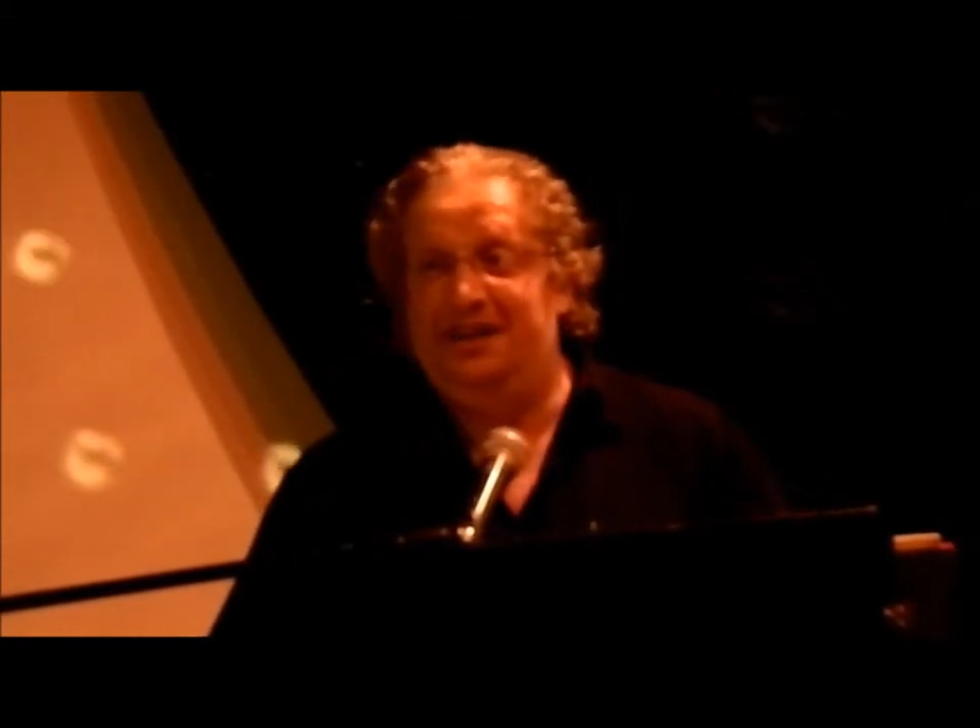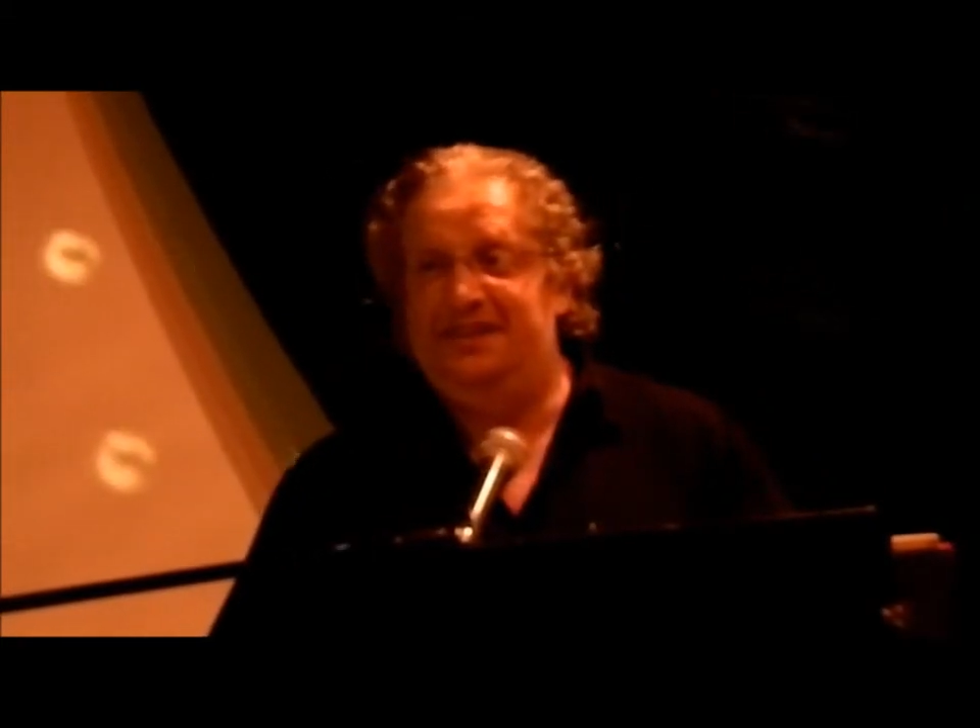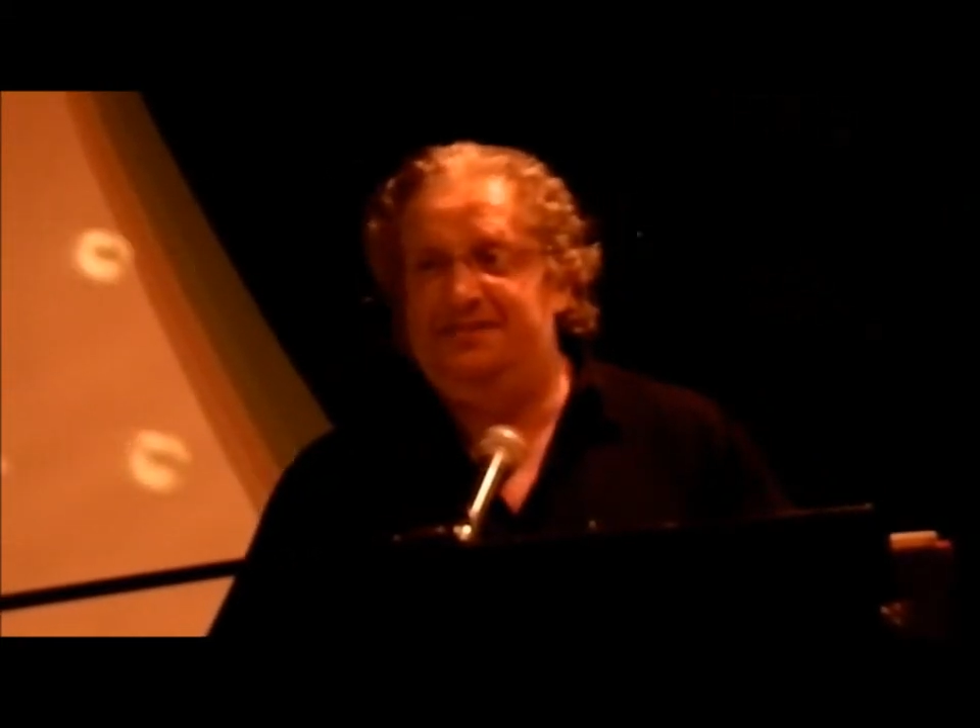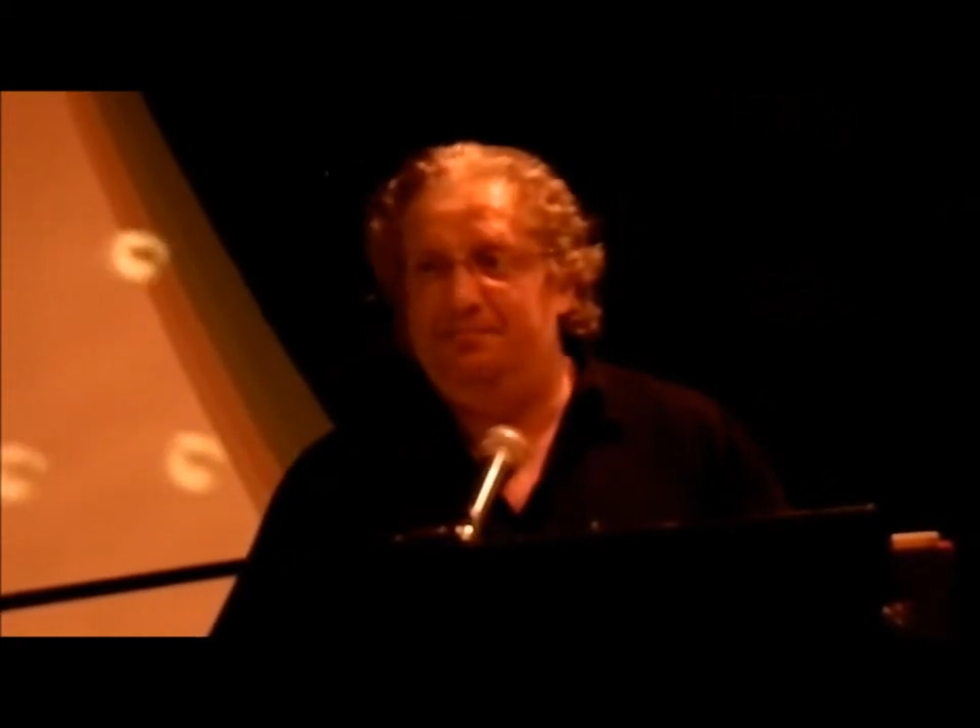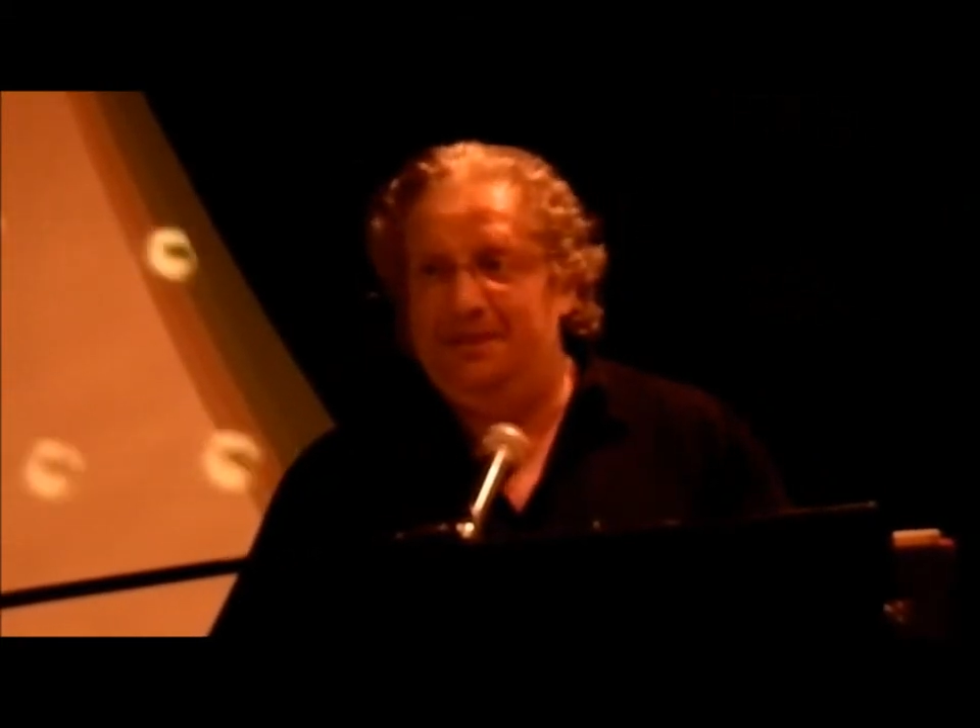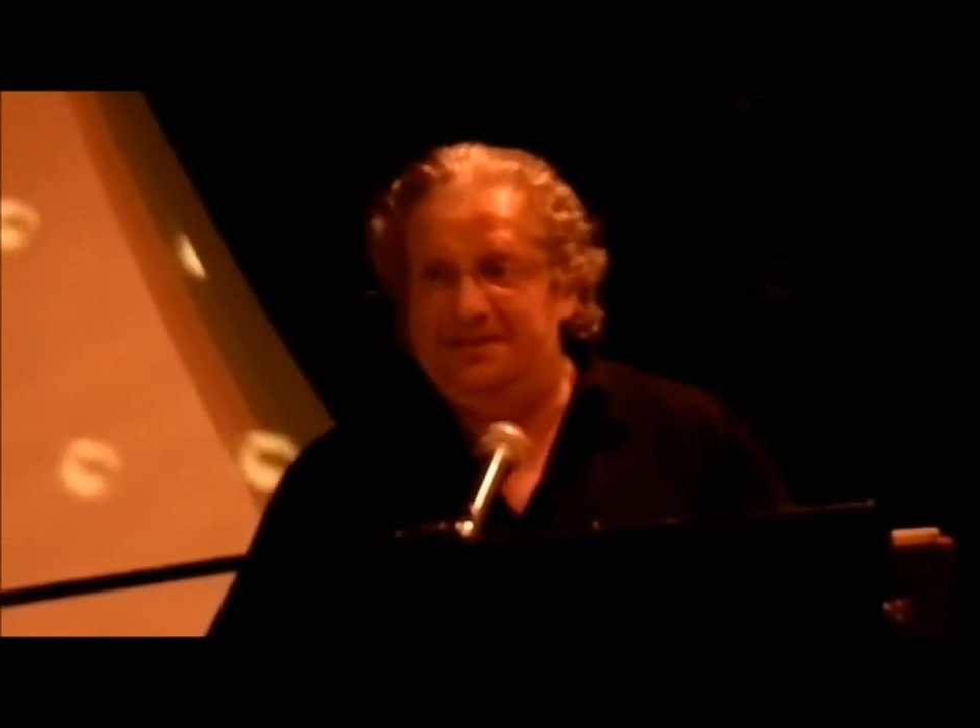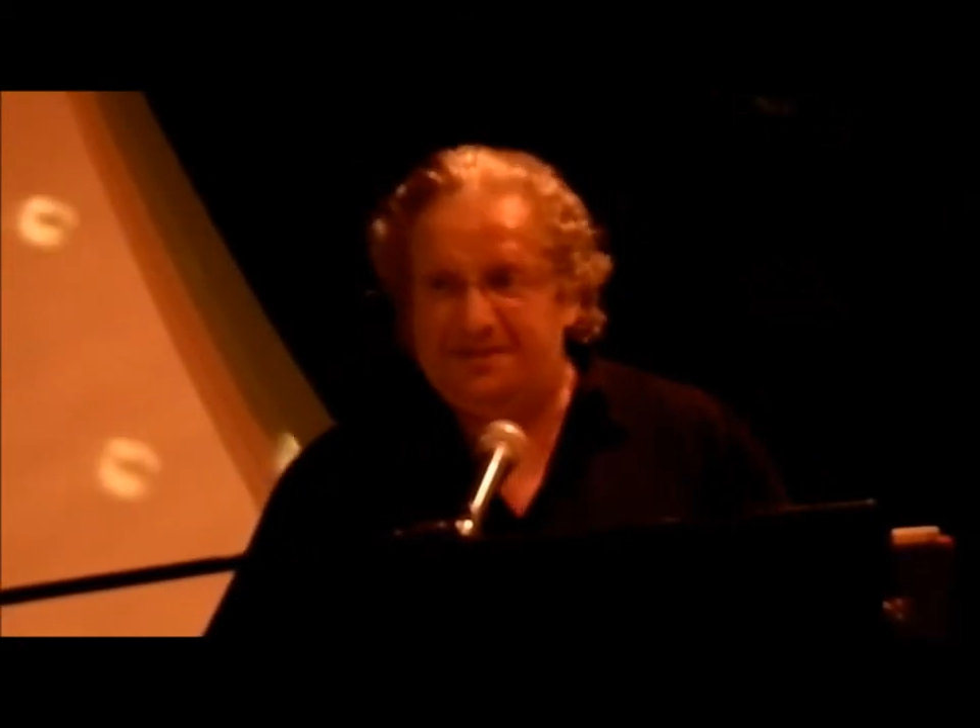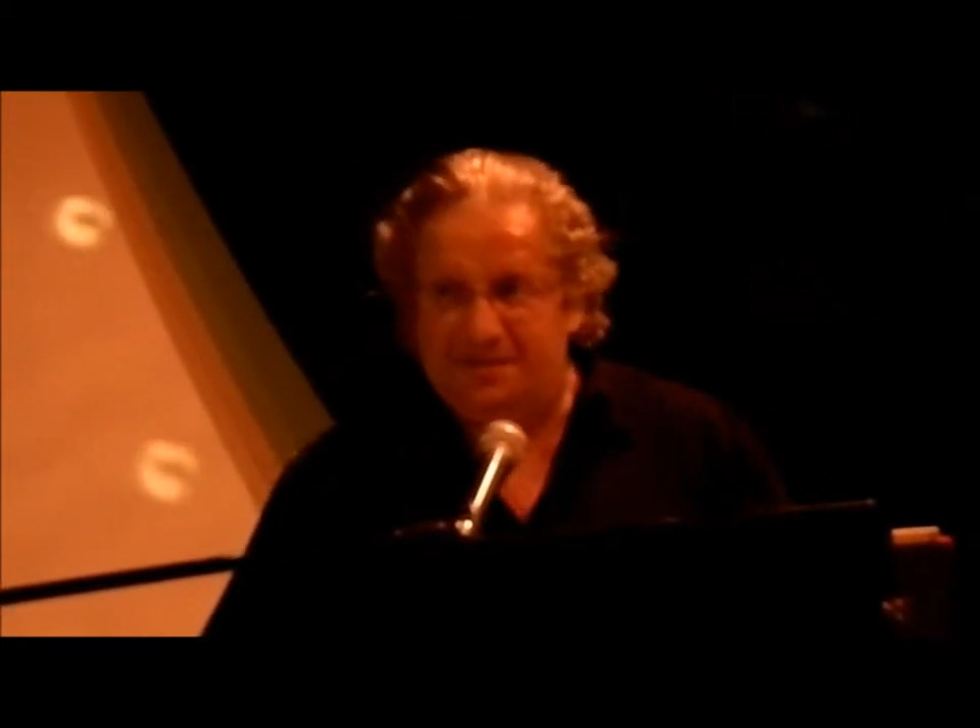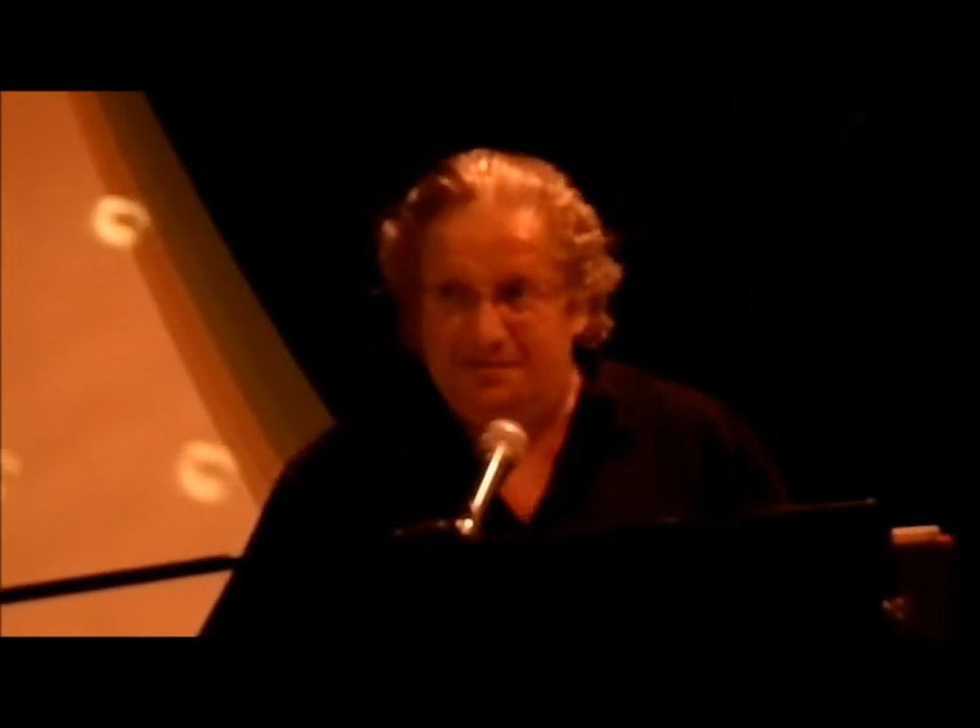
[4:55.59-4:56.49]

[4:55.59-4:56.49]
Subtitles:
mist